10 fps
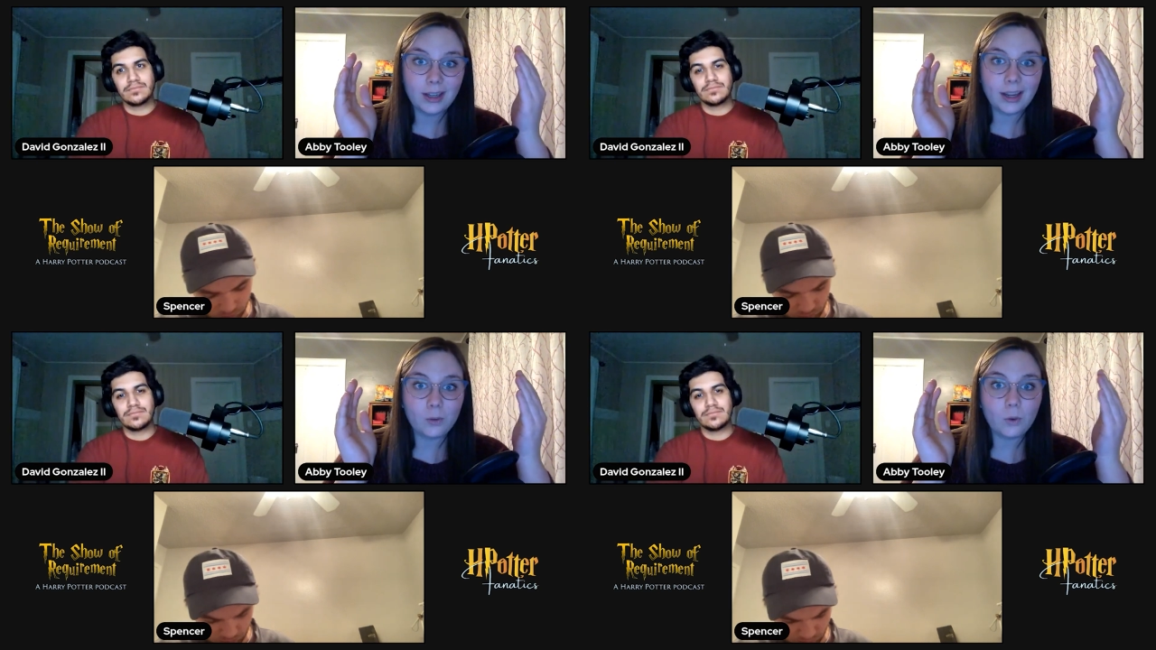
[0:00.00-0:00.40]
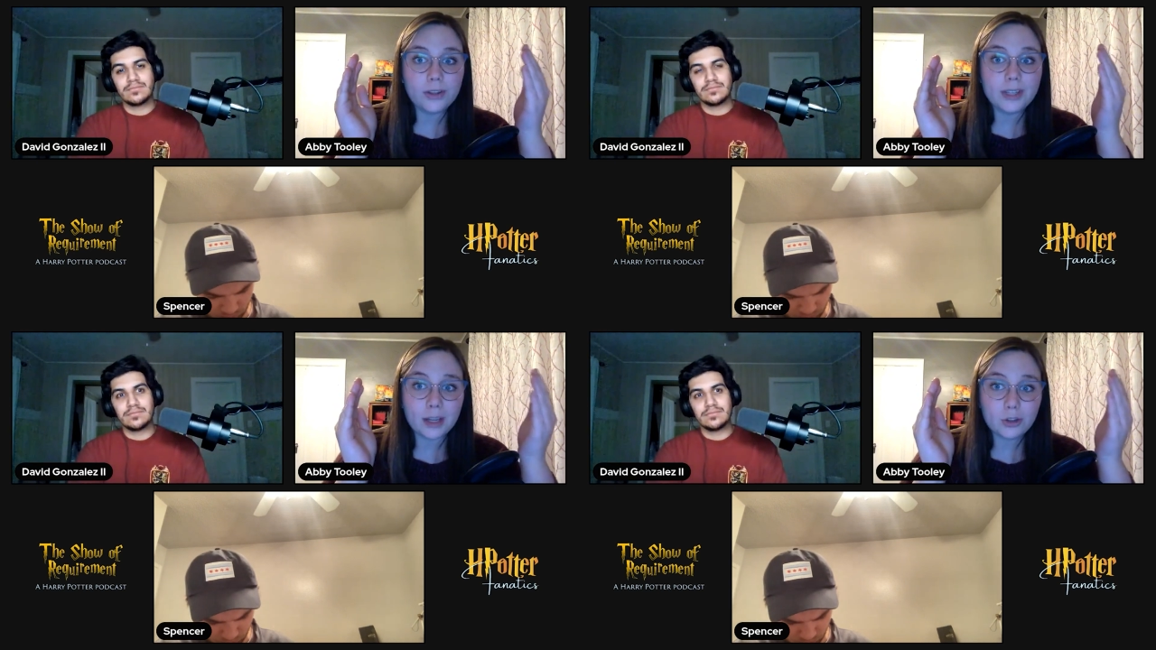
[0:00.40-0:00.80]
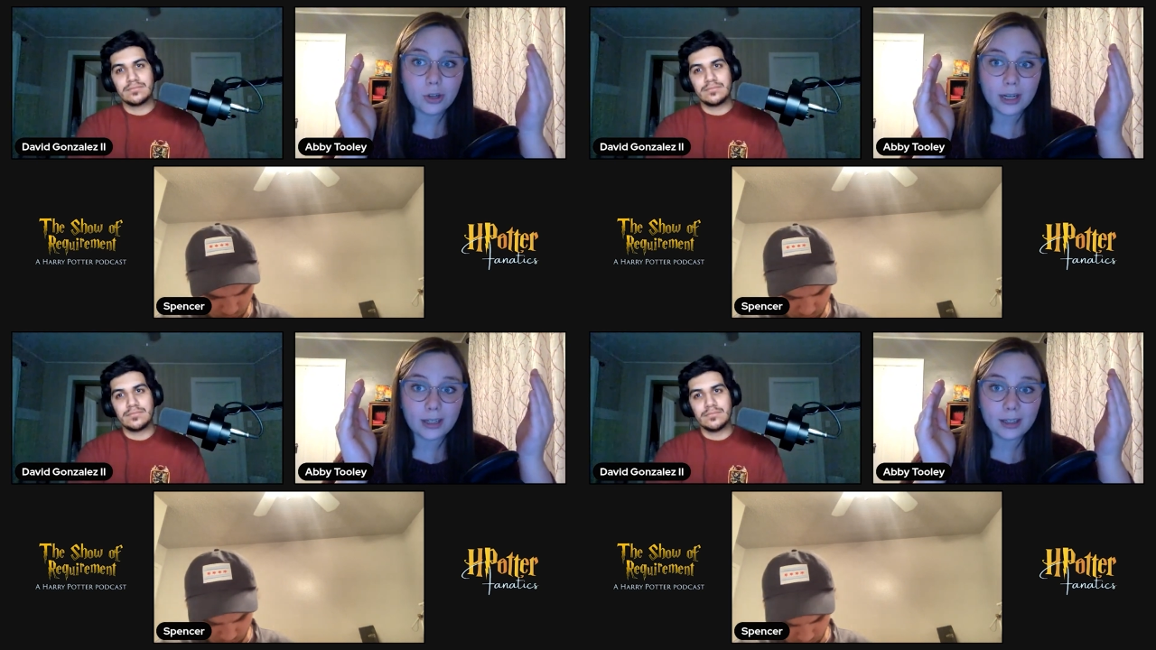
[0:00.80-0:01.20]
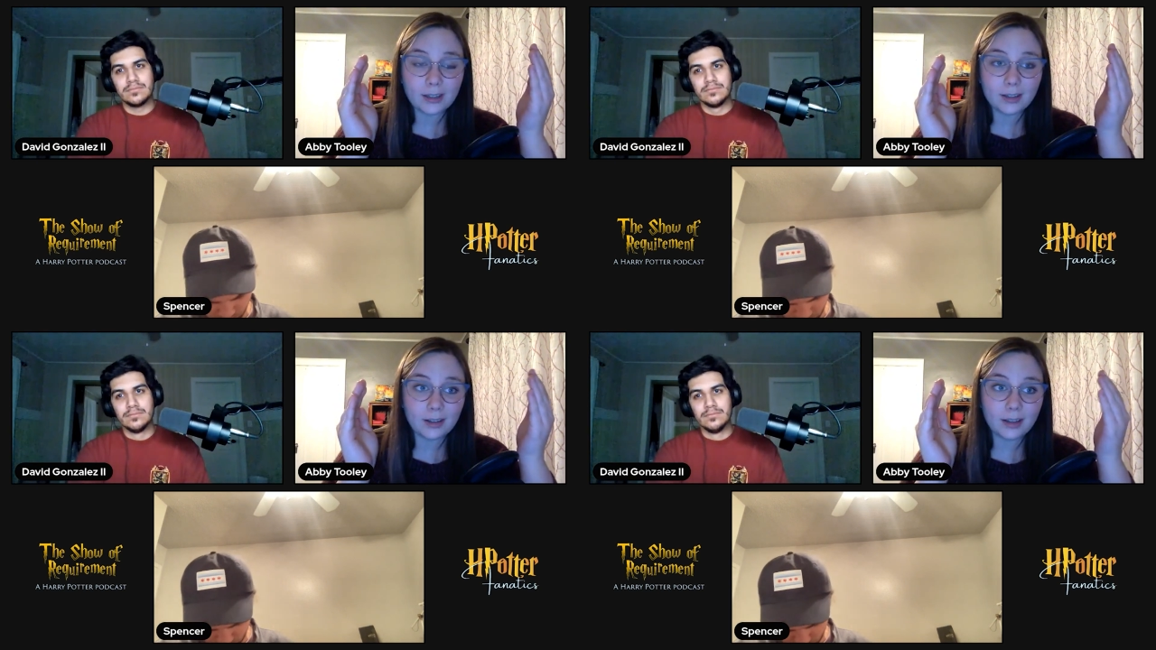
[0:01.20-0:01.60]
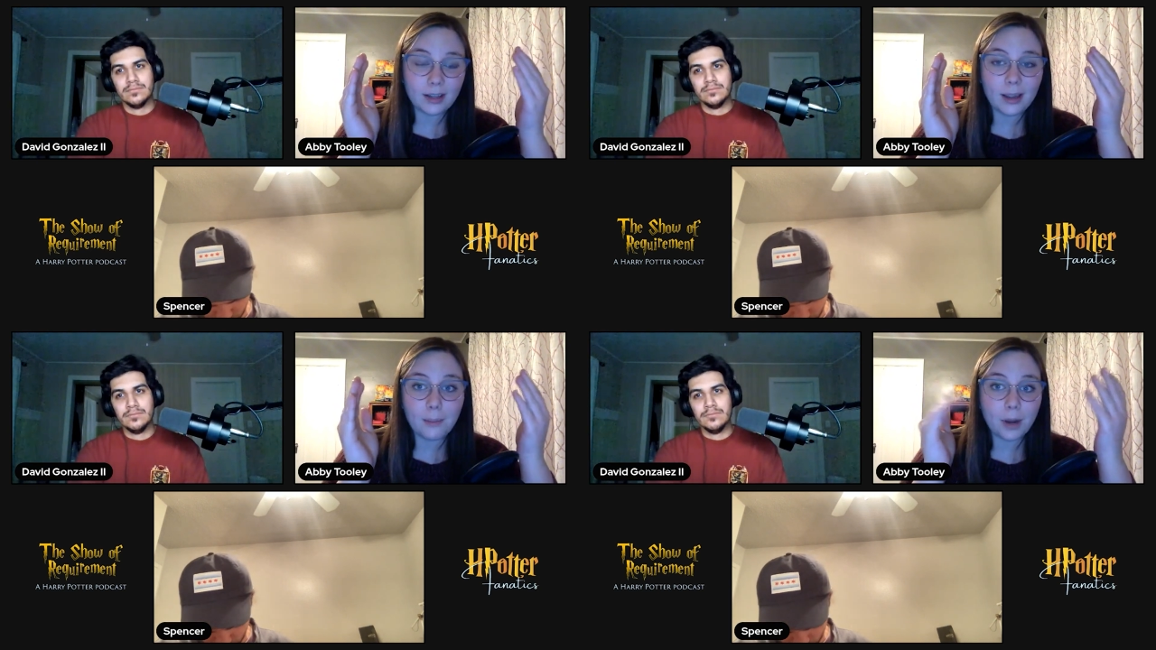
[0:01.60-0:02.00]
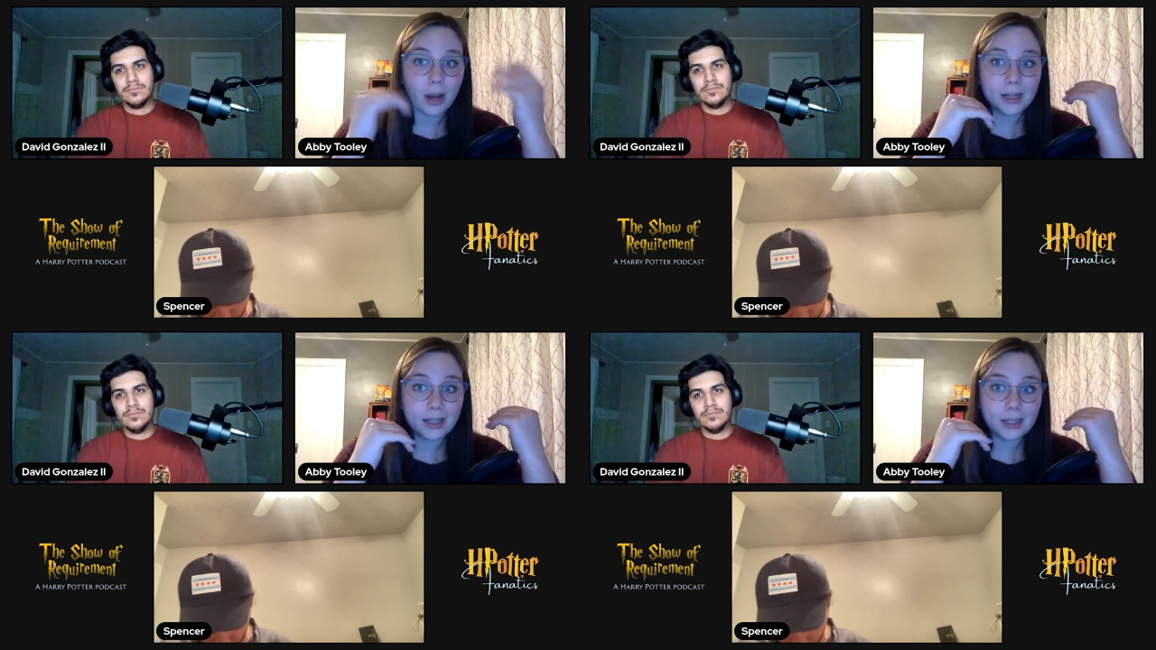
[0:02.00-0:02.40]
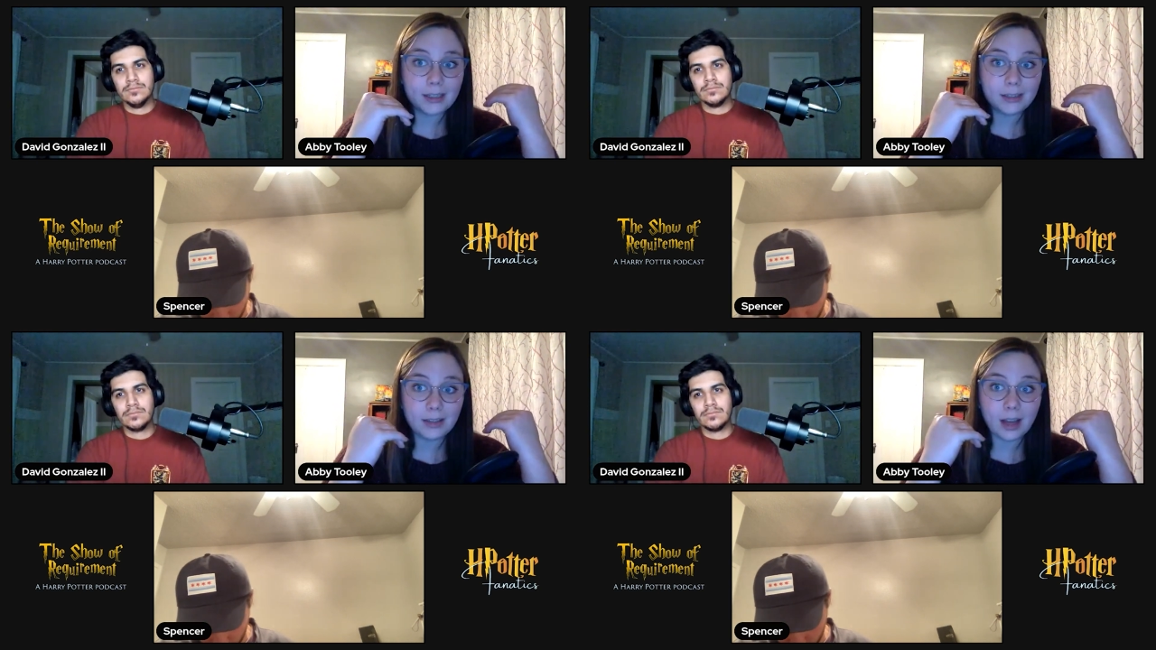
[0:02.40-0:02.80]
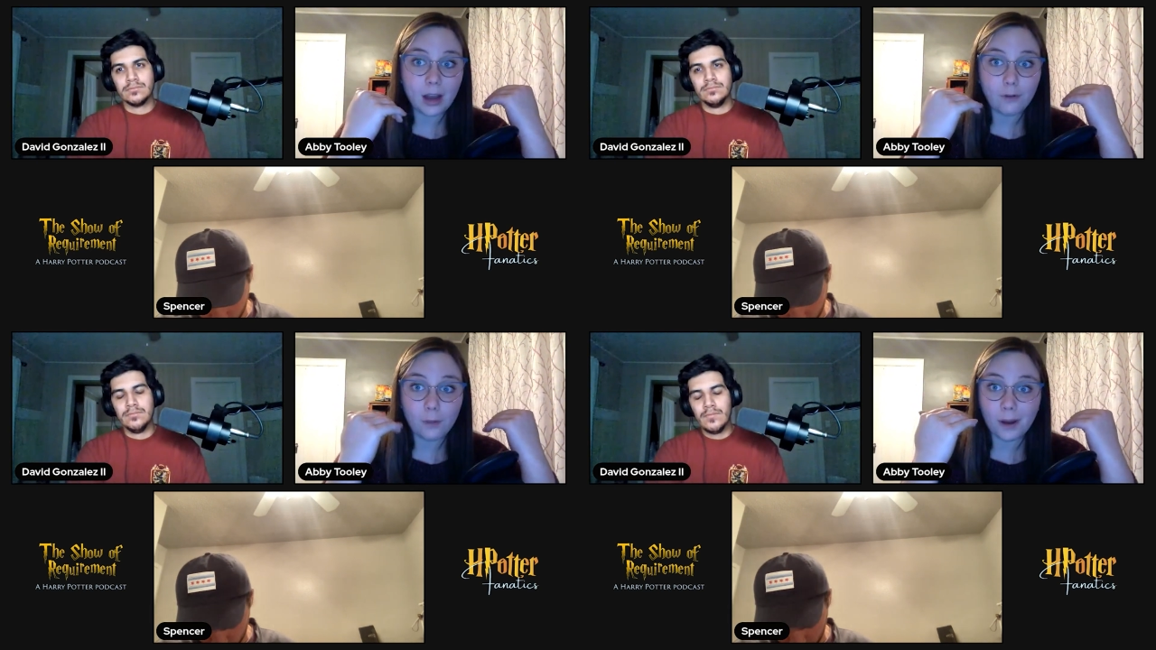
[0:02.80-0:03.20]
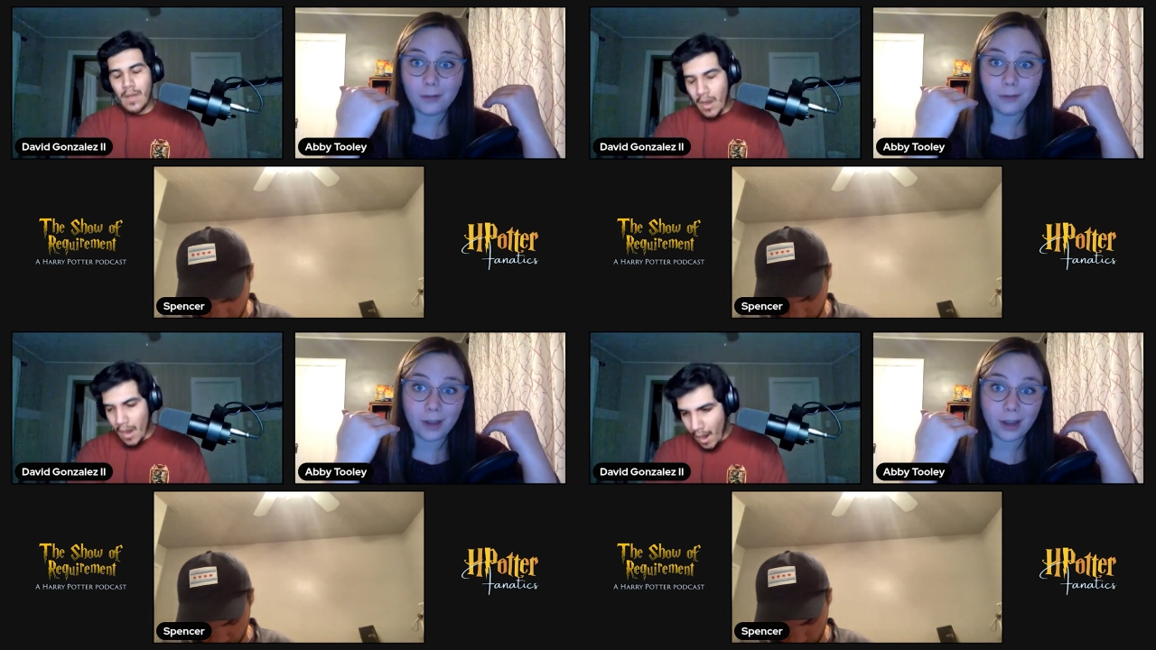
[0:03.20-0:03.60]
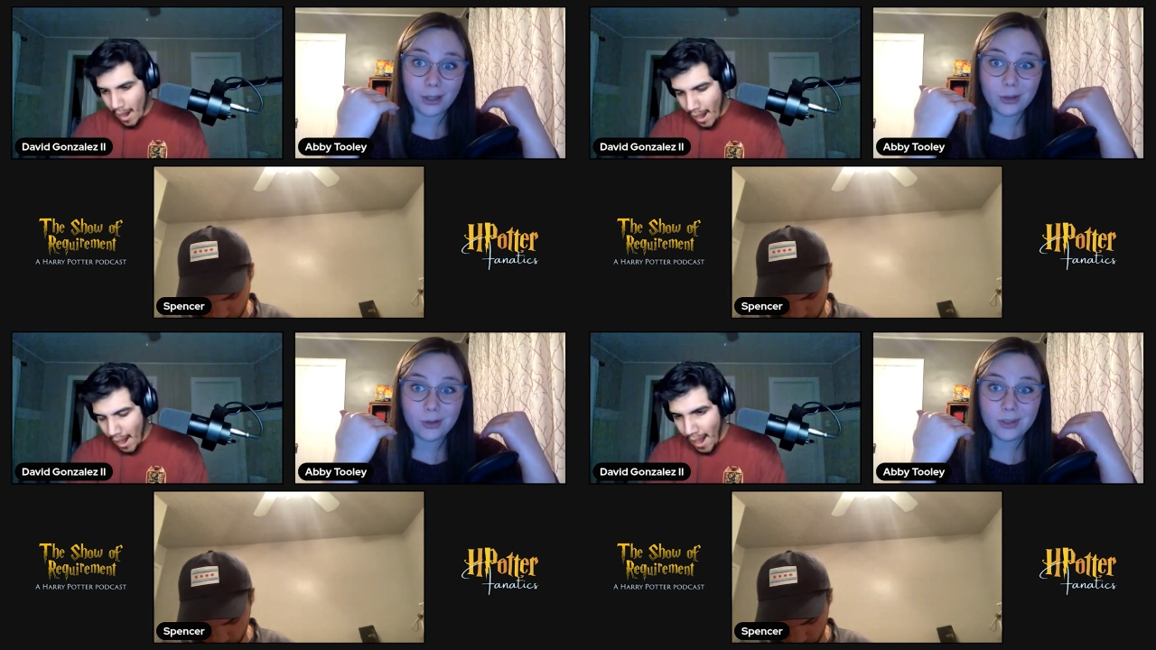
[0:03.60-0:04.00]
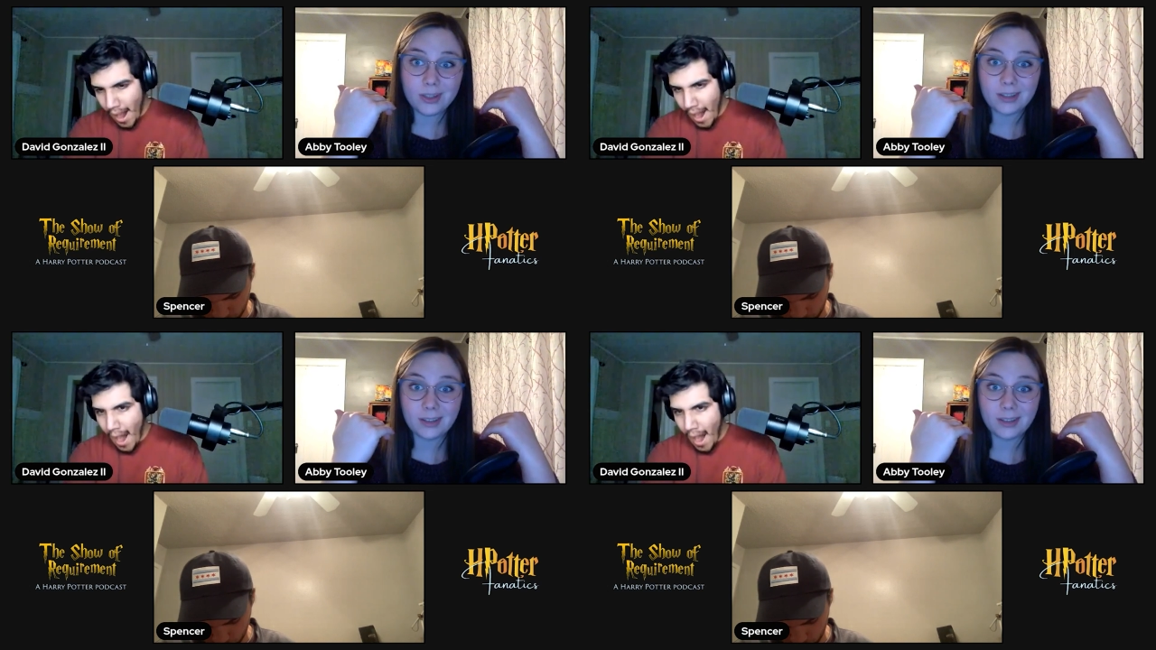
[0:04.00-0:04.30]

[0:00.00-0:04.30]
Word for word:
Speaker 1: and while cedric embodied hufflepuff values